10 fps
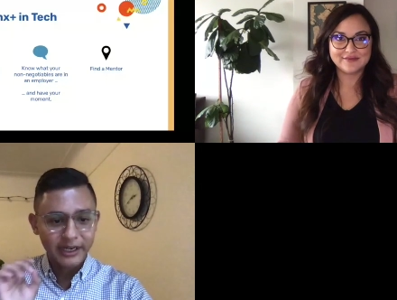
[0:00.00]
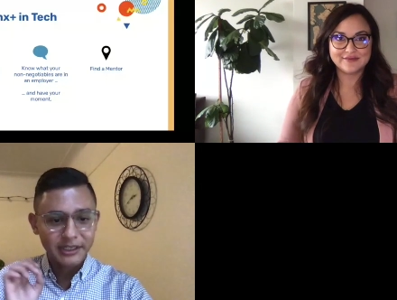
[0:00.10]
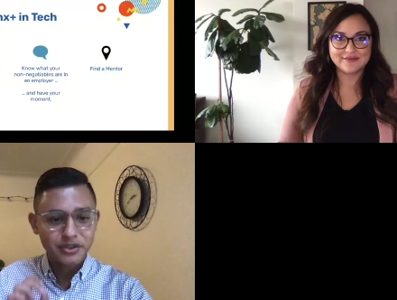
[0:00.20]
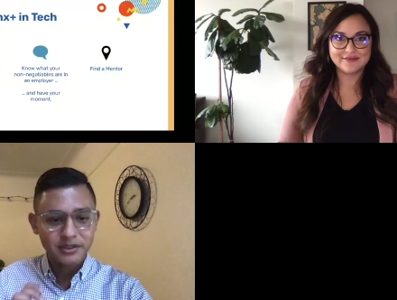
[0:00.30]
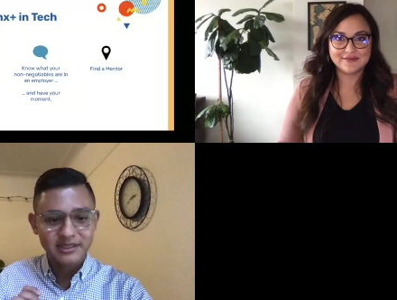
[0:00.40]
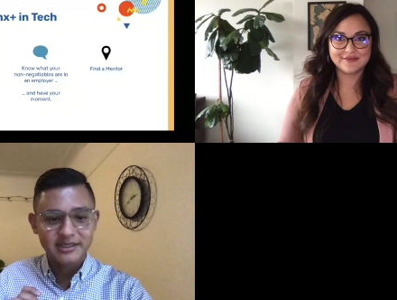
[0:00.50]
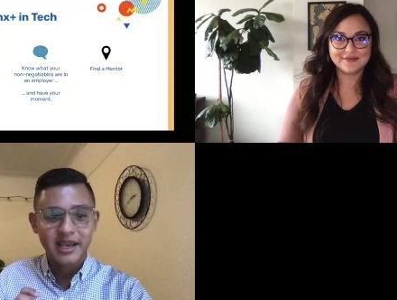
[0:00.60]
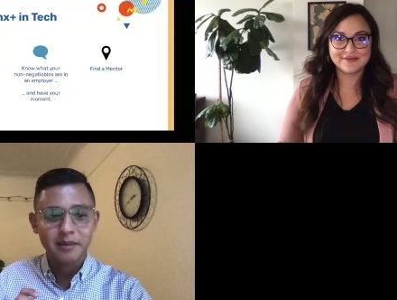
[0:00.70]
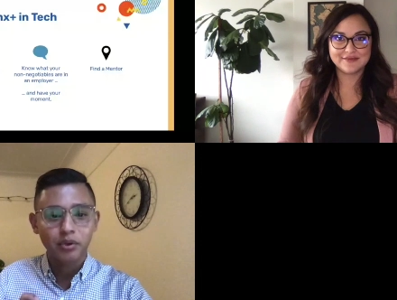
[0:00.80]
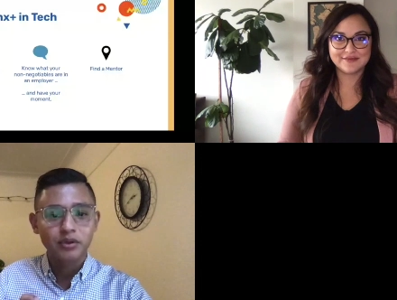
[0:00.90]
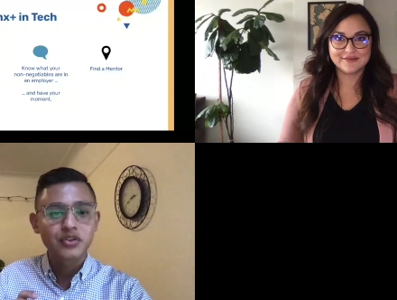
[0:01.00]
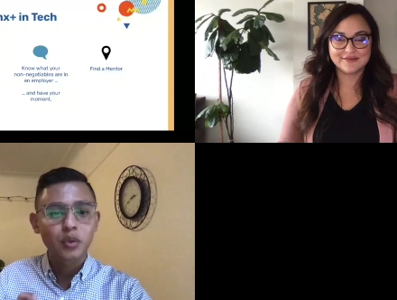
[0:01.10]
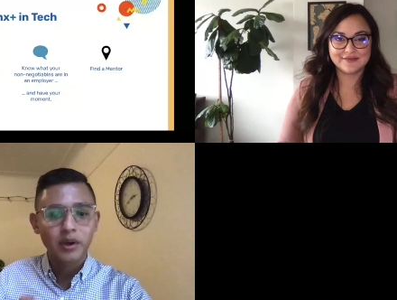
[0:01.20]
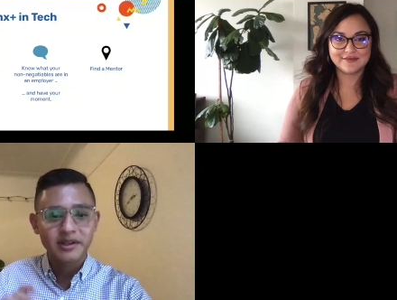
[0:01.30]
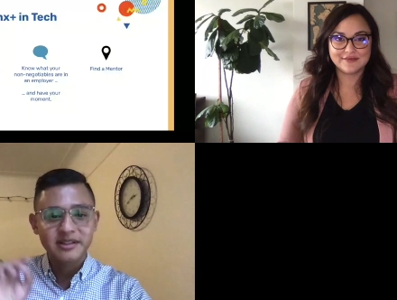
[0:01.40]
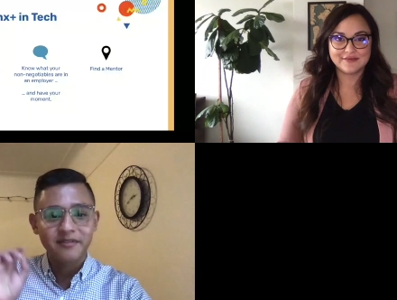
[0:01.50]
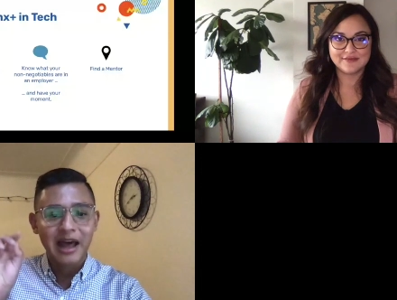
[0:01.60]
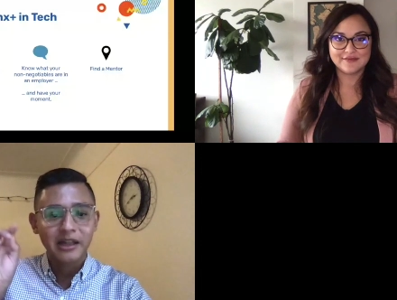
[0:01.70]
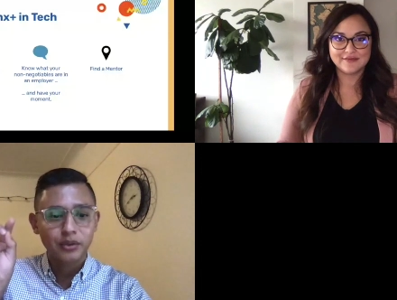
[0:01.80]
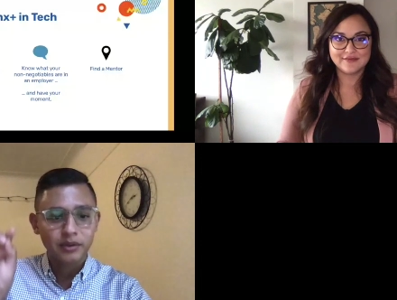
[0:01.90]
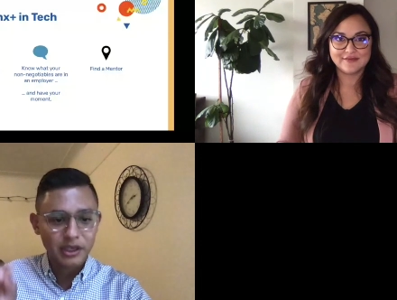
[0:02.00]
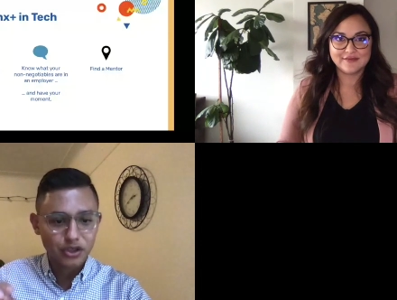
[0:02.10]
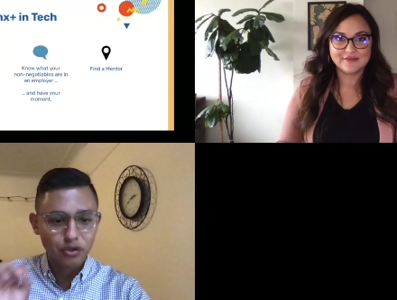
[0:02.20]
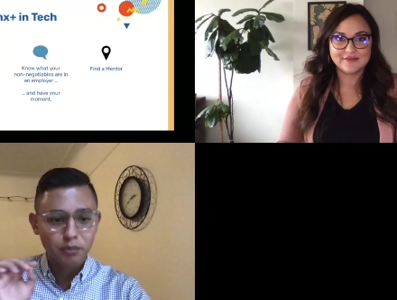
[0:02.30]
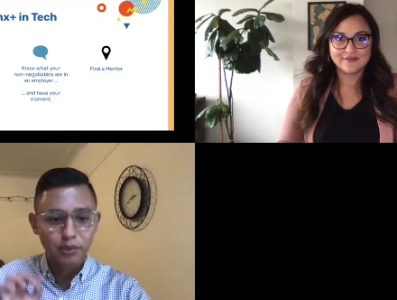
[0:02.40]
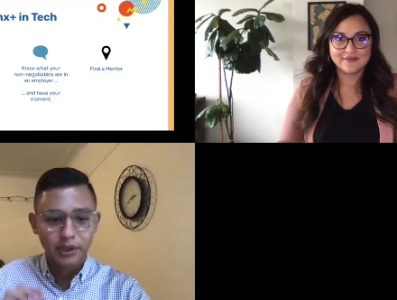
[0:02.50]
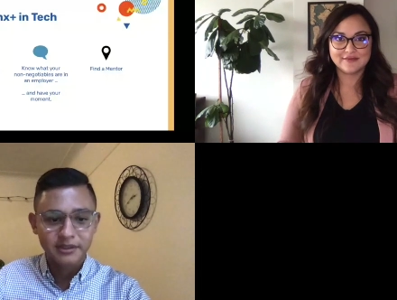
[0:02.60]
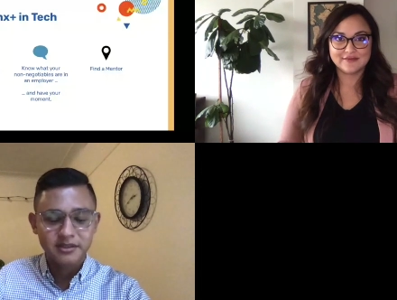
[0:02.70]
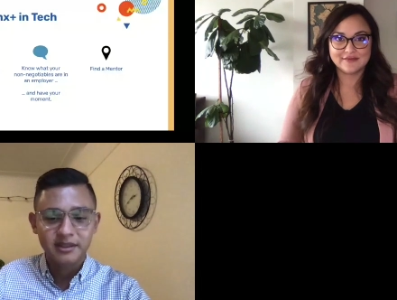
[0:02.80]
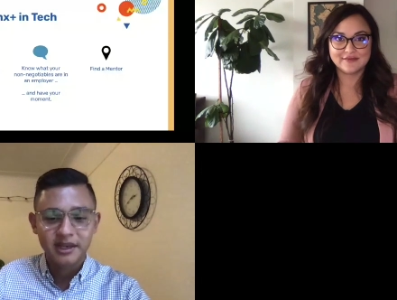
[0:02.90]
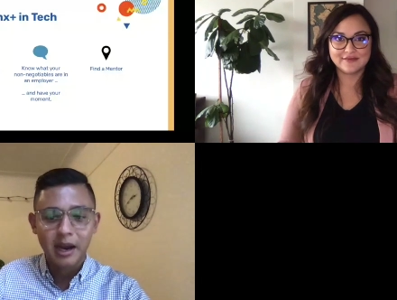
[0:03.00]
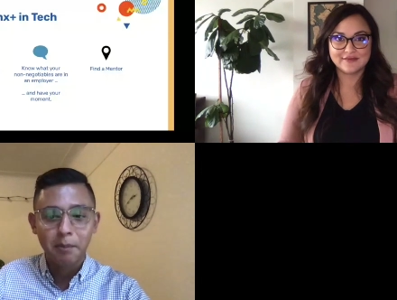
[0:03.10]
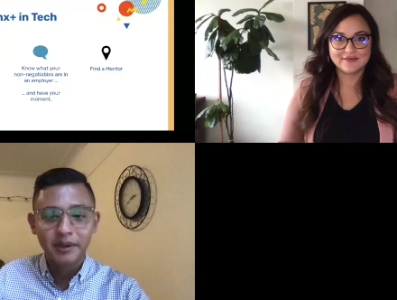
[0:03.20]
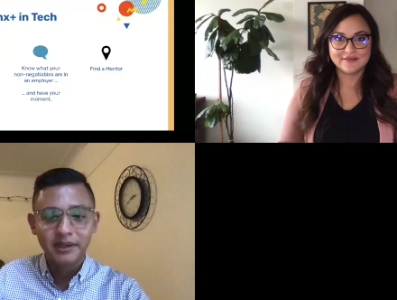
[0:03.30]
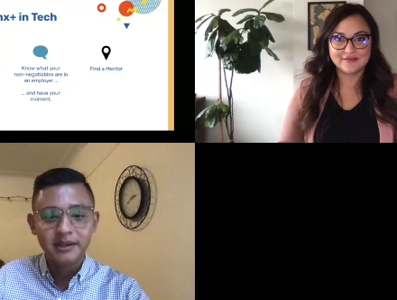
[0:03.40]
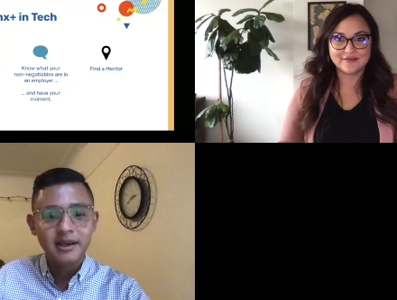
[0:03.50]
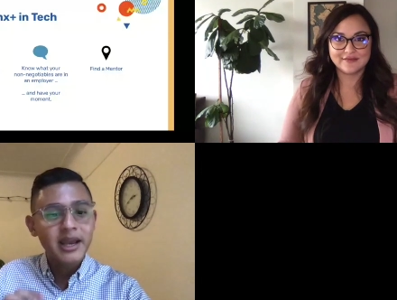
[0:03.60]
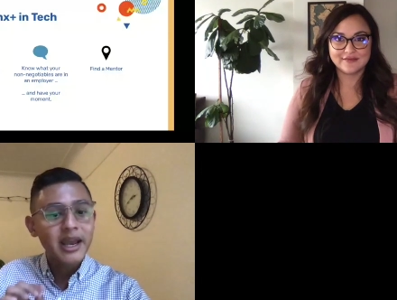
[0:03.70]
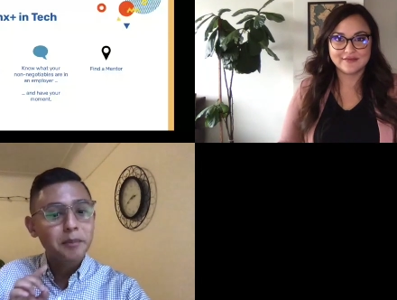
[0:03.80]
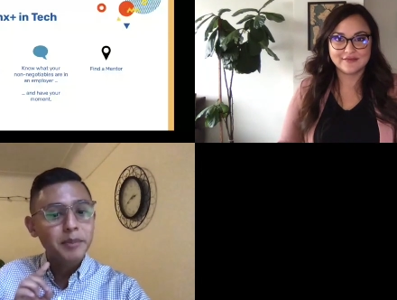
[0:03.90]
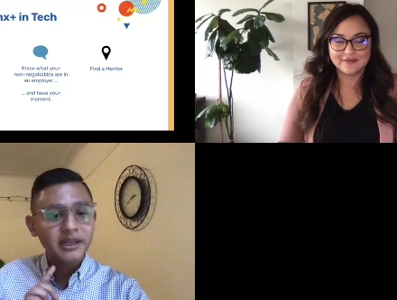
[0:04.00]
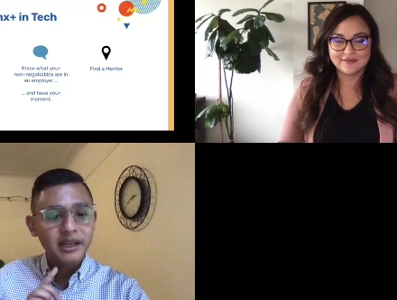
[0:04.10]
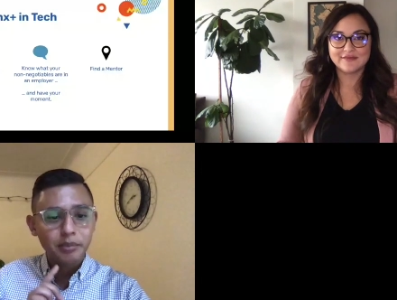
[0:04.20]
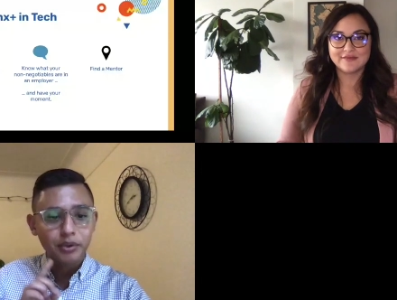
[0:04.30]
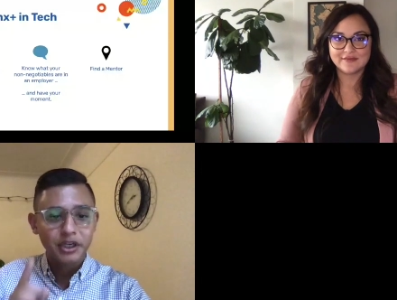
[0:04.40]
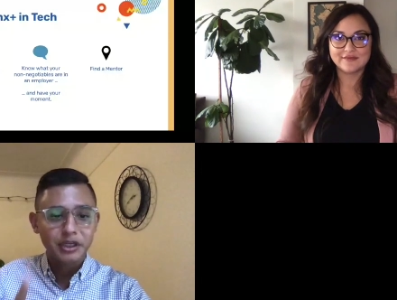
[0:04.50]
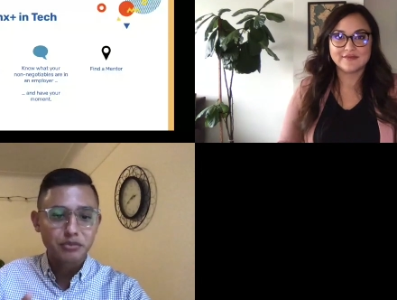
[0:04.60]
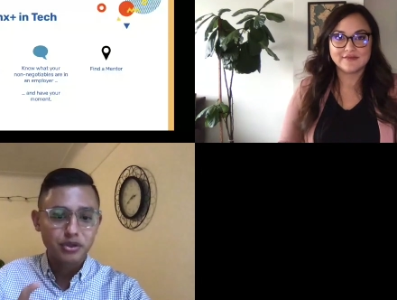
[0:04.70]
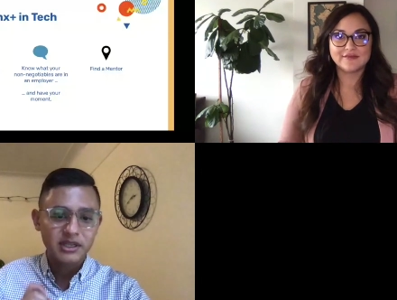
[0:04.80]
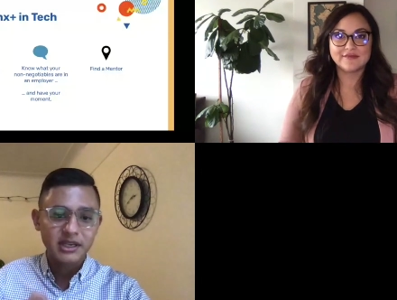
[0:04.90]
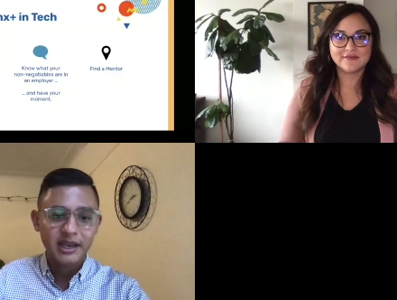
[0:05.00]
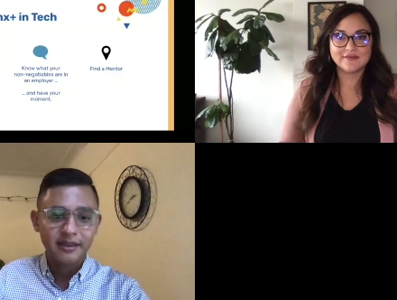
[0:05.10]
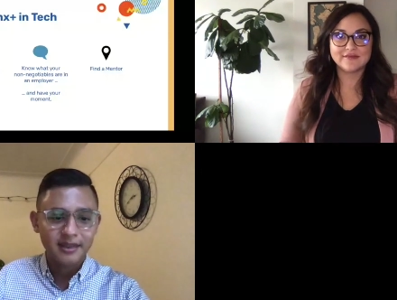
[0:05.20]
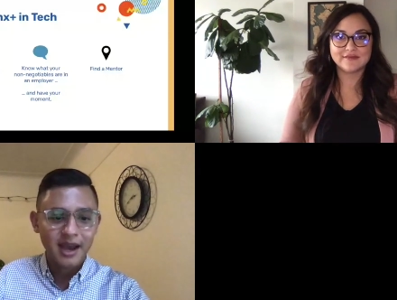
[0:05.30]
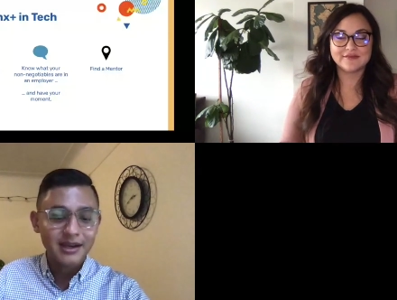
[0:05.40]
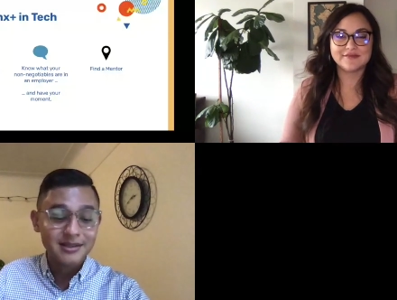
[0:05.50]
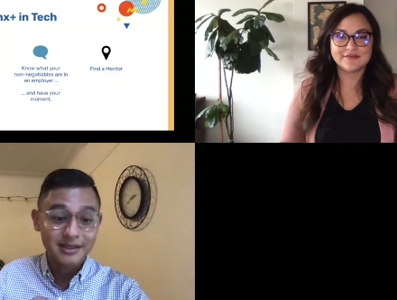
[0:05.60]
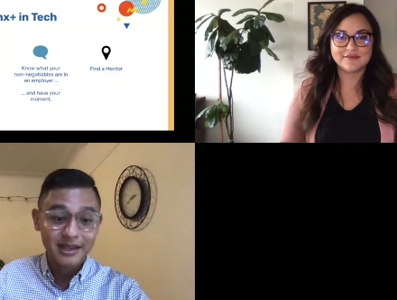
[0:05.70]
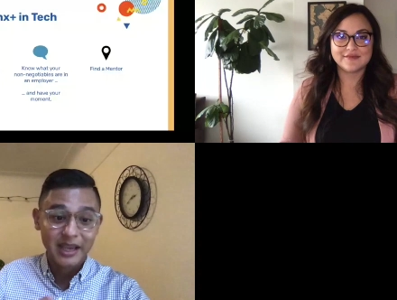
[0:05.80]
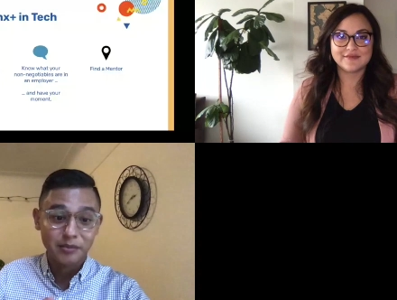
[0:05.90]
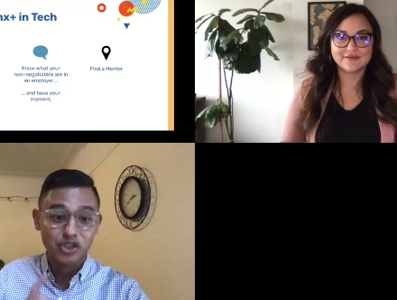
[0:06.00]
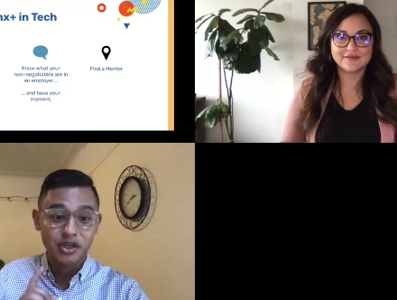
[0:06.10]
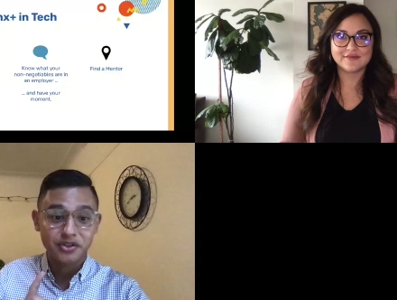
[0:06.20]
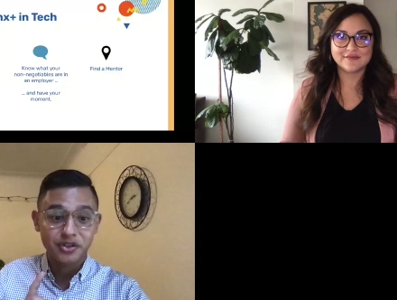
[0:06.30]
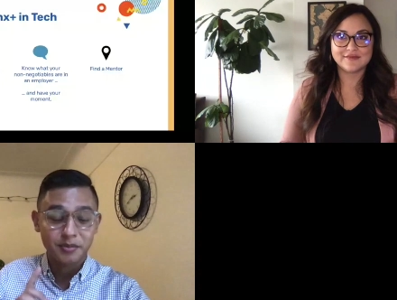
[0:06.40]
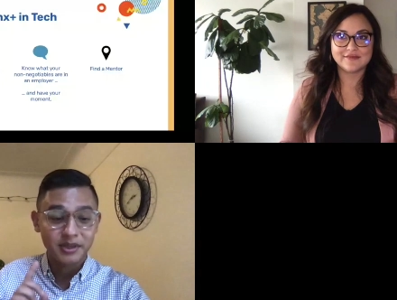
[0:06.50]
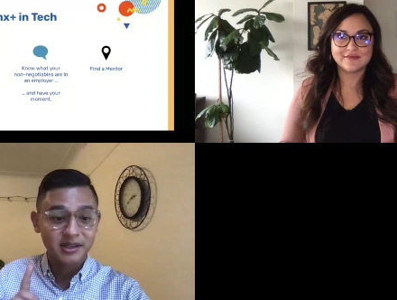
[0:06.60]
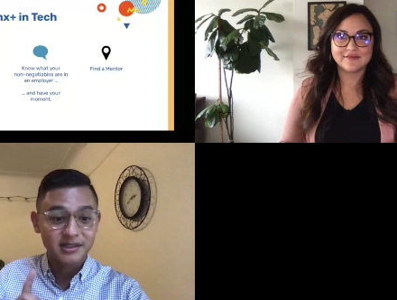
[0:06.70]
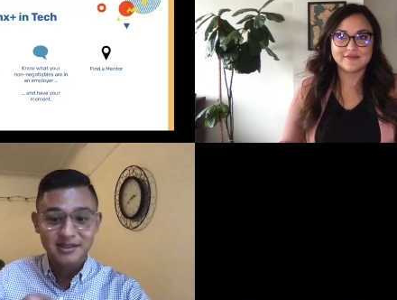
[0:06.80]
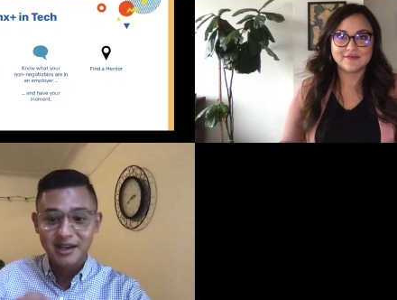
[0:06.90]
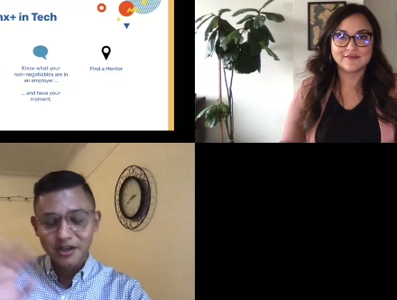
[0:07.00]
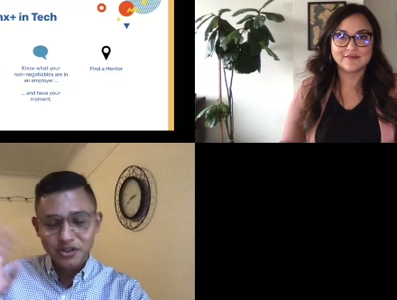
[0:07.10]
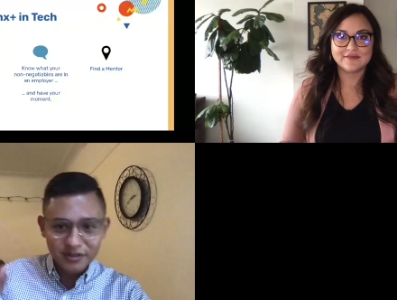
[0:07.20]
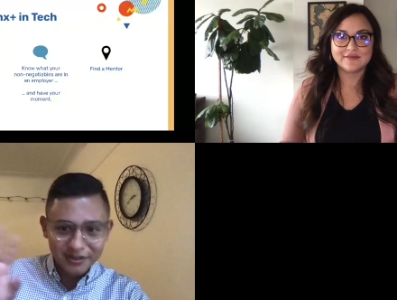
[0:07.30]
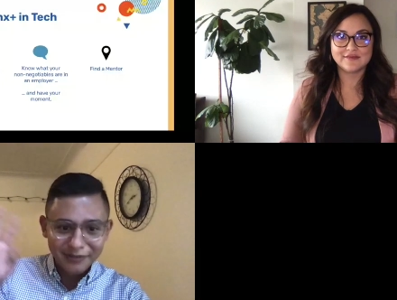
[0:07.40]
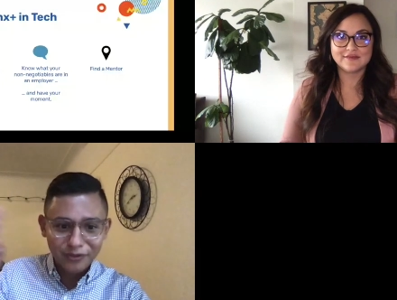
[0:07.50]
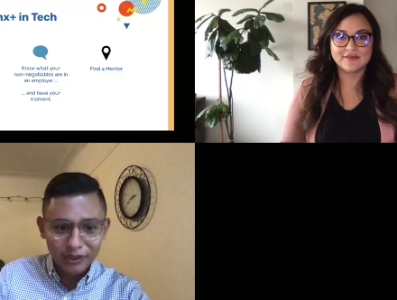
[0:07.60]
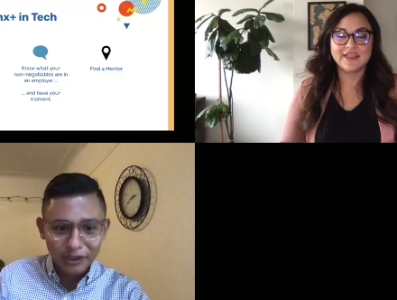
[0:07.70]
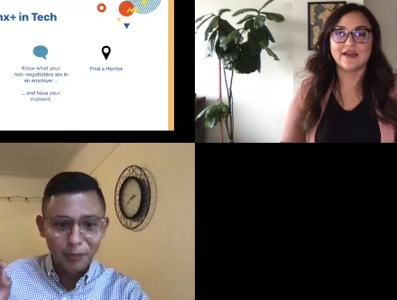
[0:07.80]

Speaker 1: to the table. So what is the value that you bring to the company and being able to communicate that is a game changer because just to give you a little yeah.